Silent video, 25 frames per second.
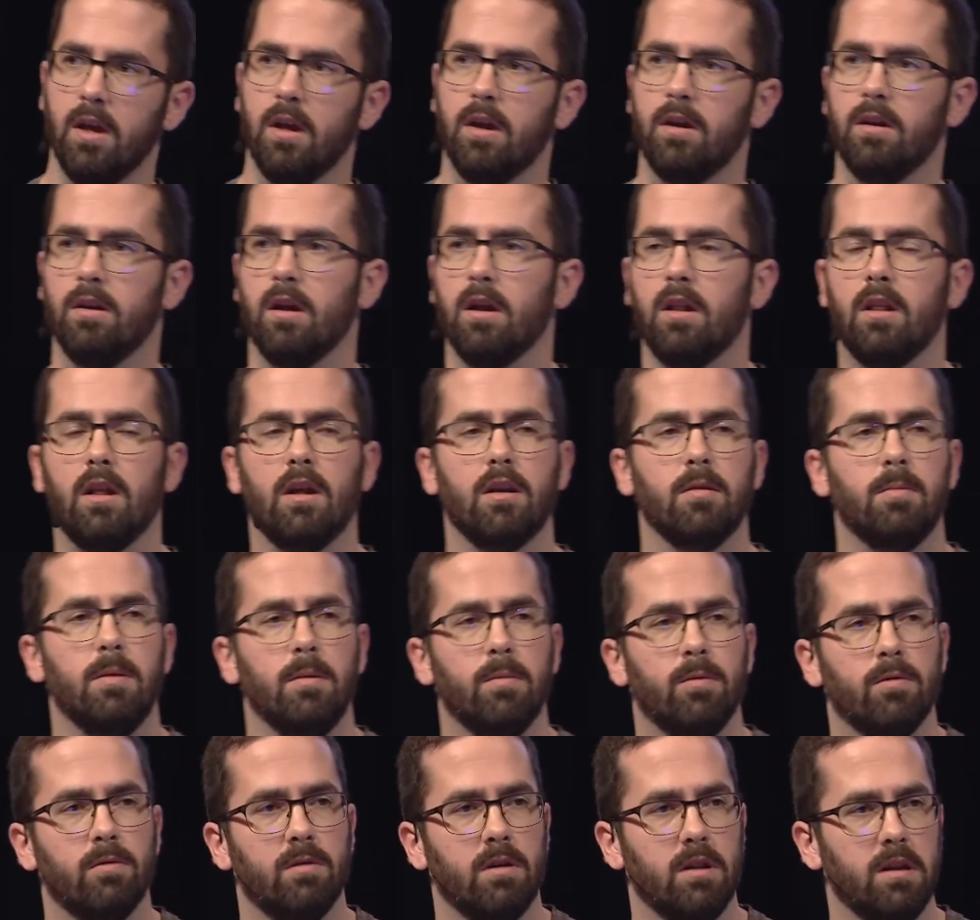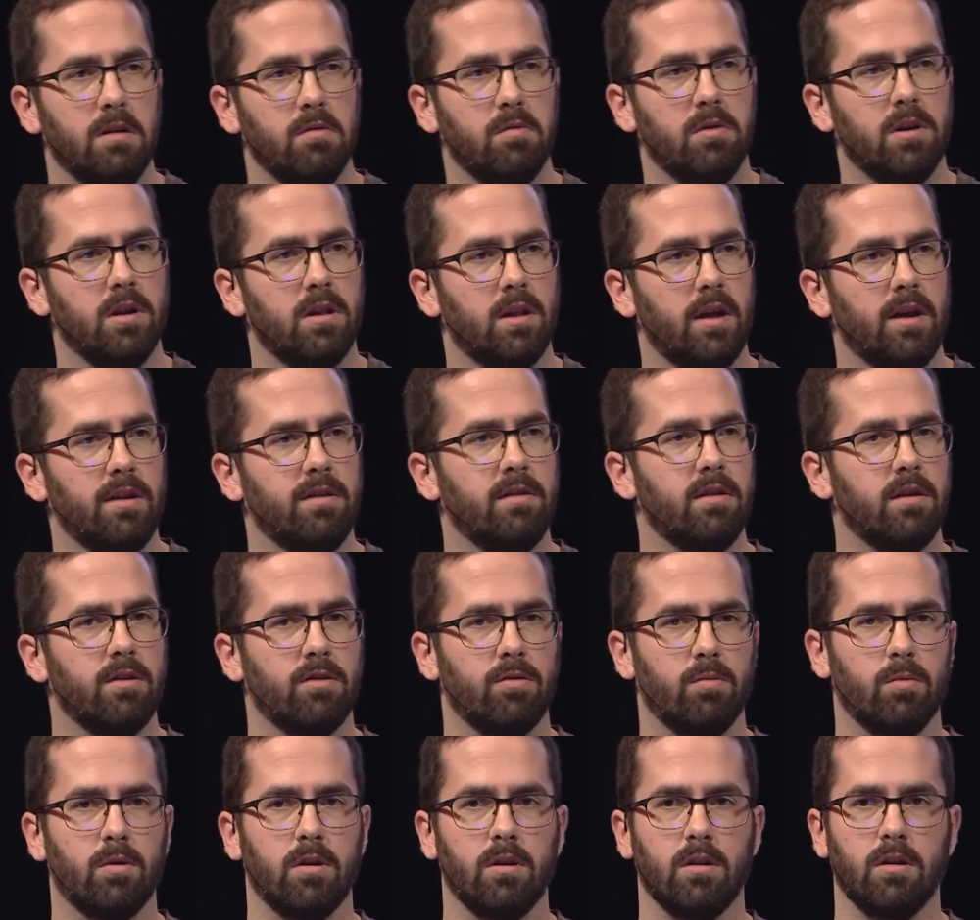Not a lot of people really realize
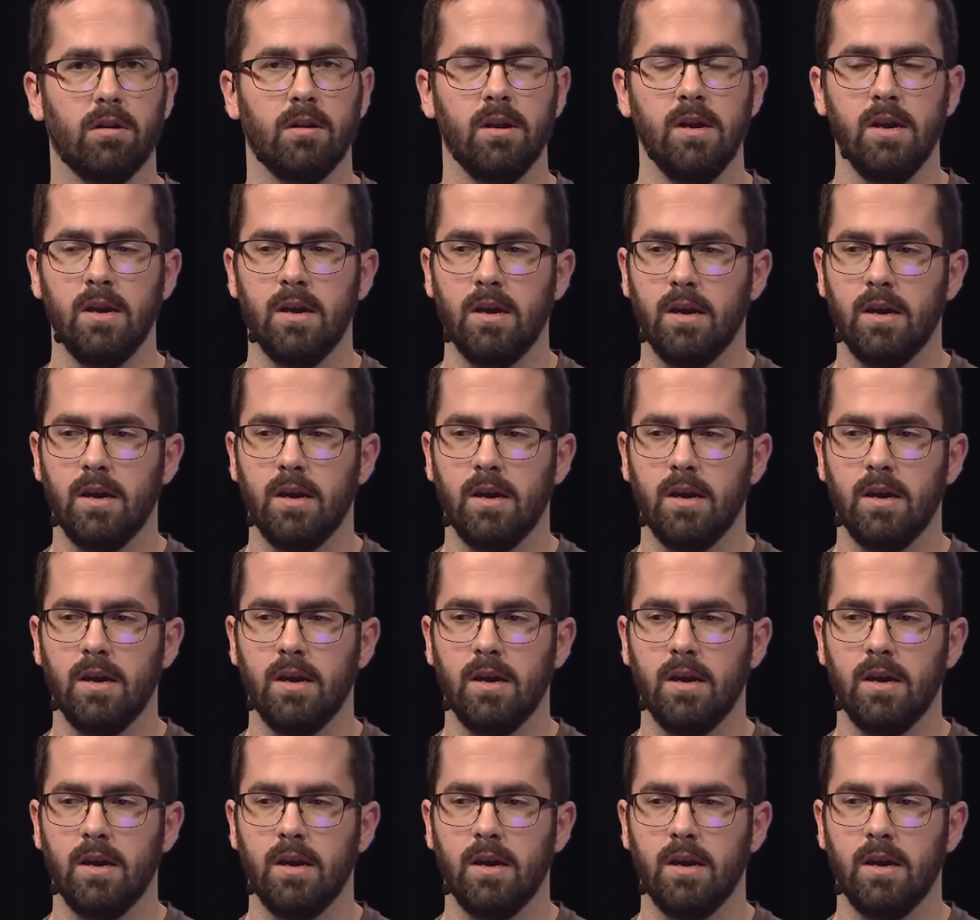there's one.